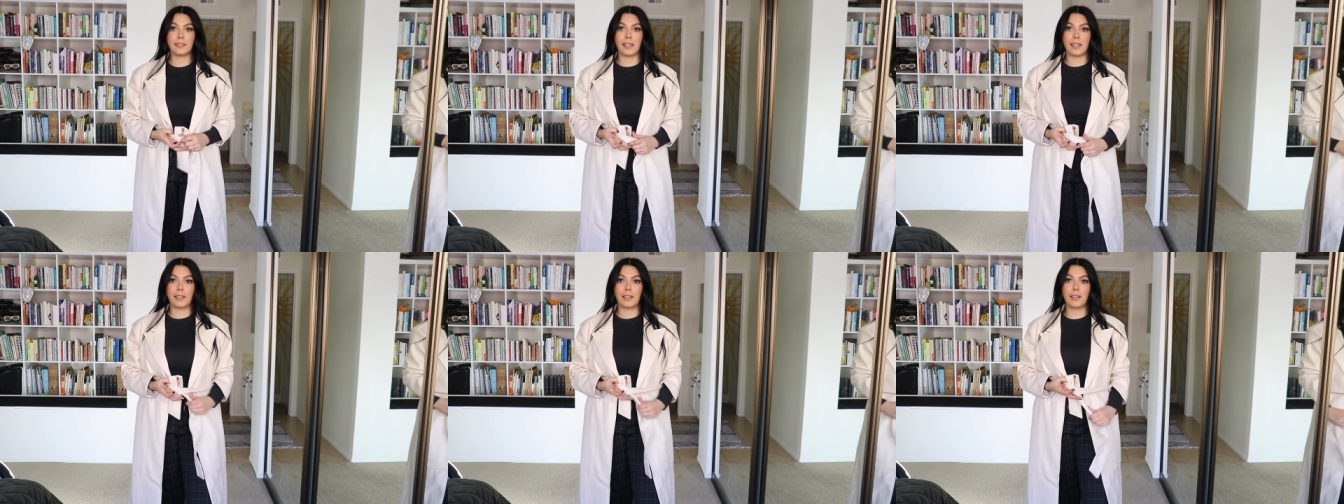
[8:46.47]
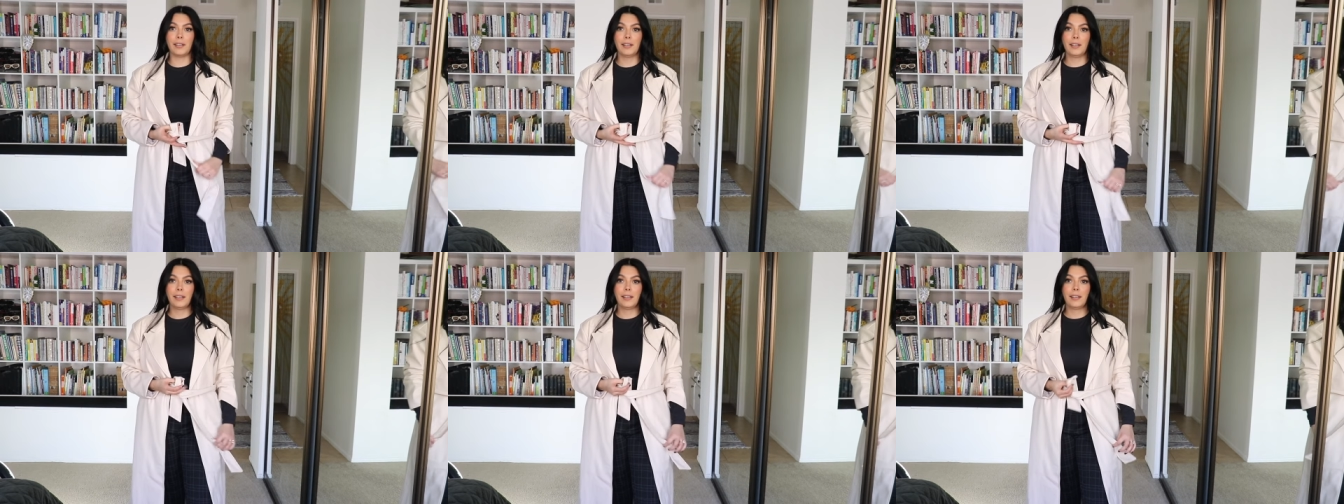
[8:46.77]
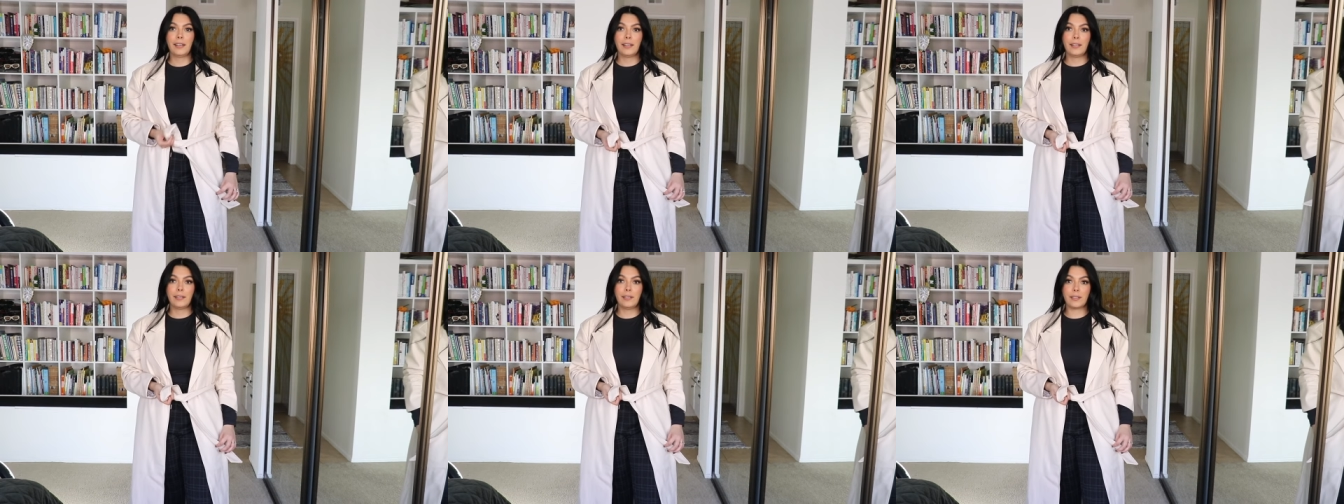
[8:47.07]
Like,
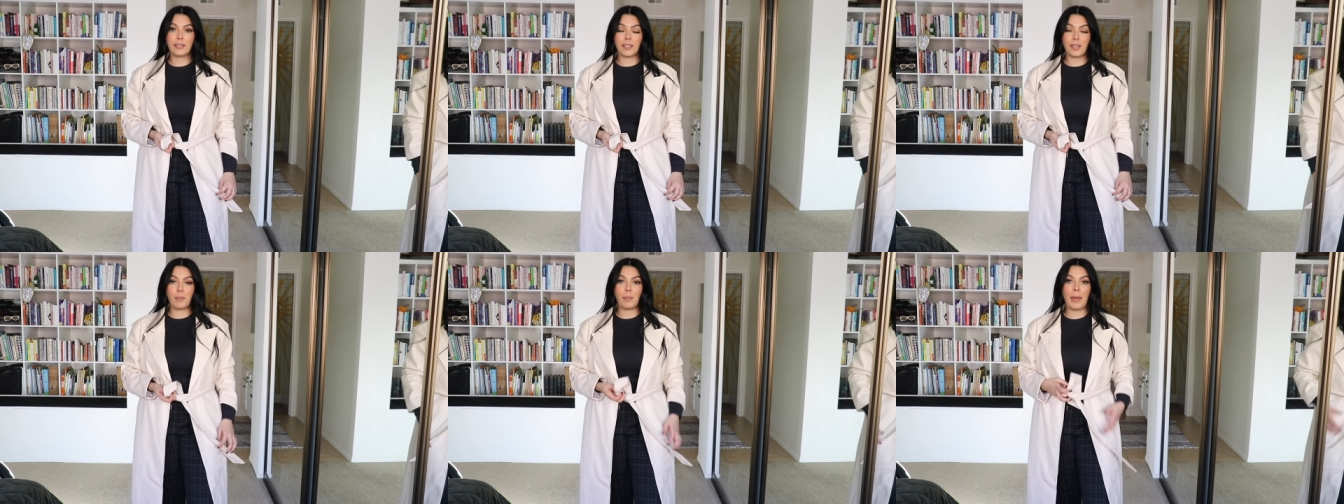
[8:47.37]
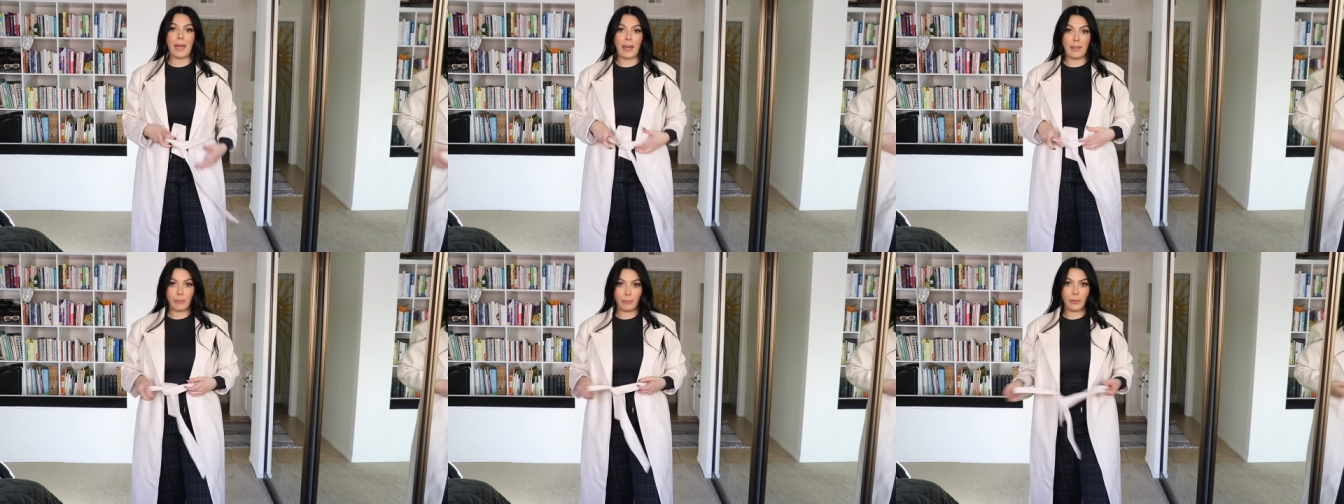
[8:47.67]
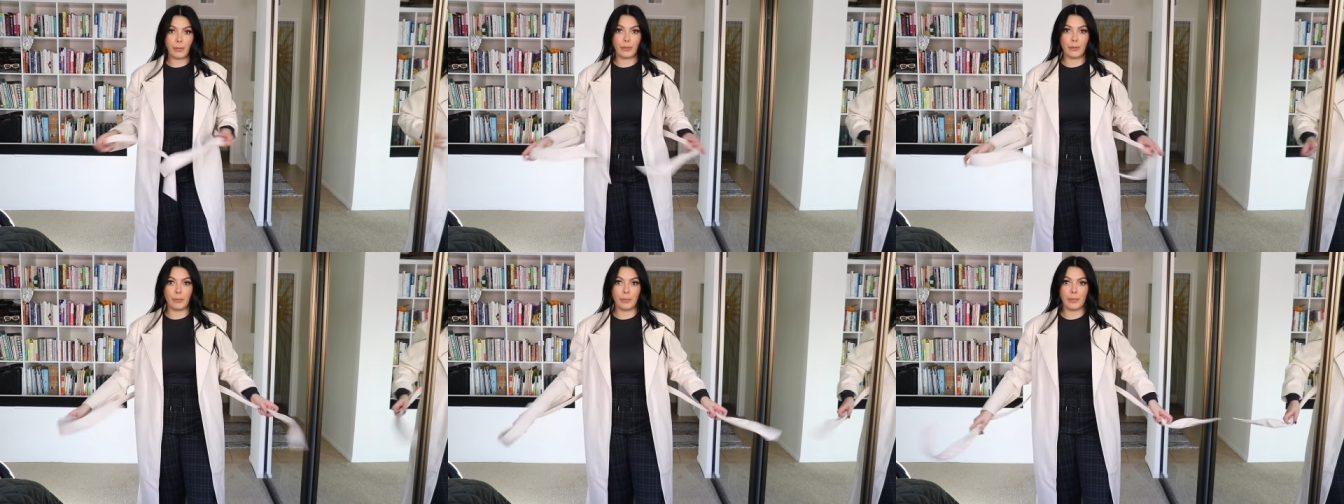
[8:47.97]
looks like a
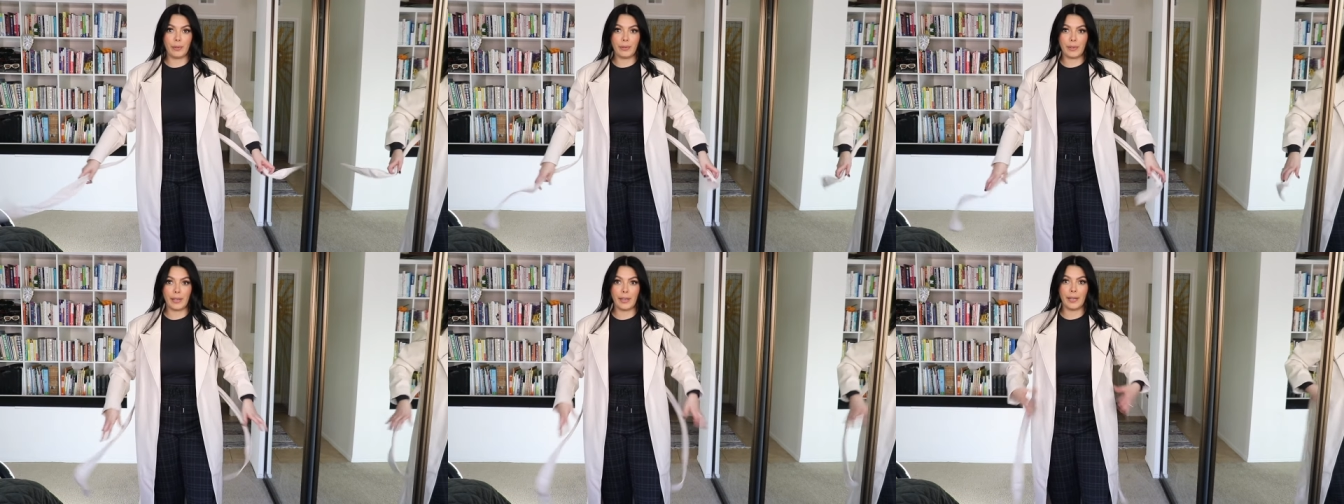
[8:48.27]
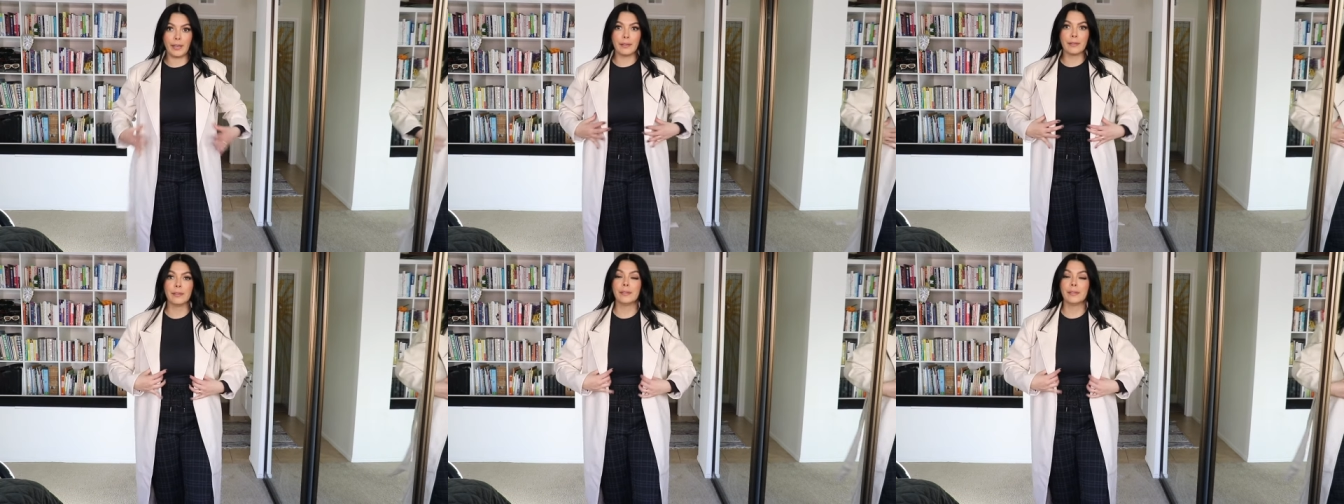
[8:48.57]
bathrobe, okay?